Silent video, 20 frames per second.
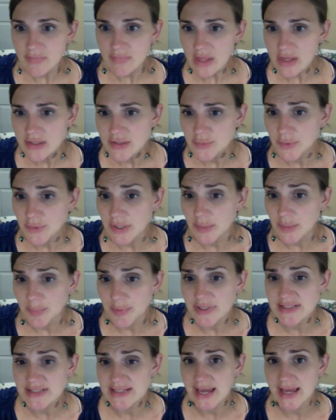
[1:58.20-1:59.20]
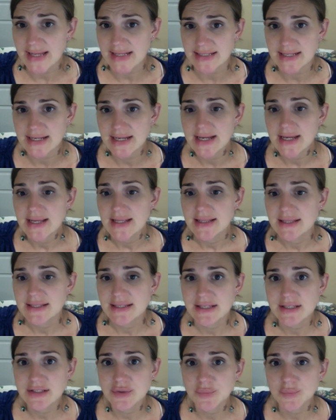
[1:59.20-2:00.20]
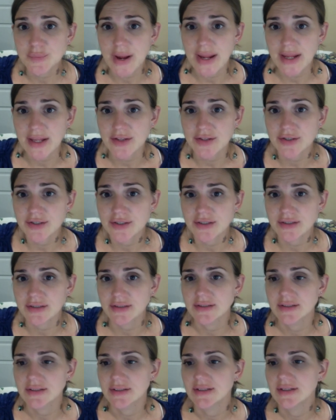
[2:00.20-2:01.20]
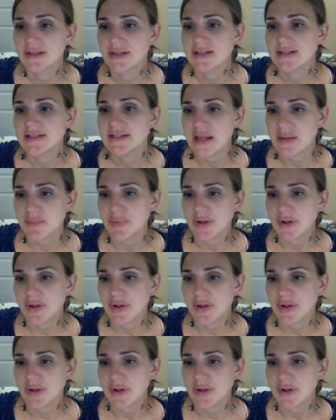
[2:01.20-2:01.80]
So we're going to pretend this is a regular date book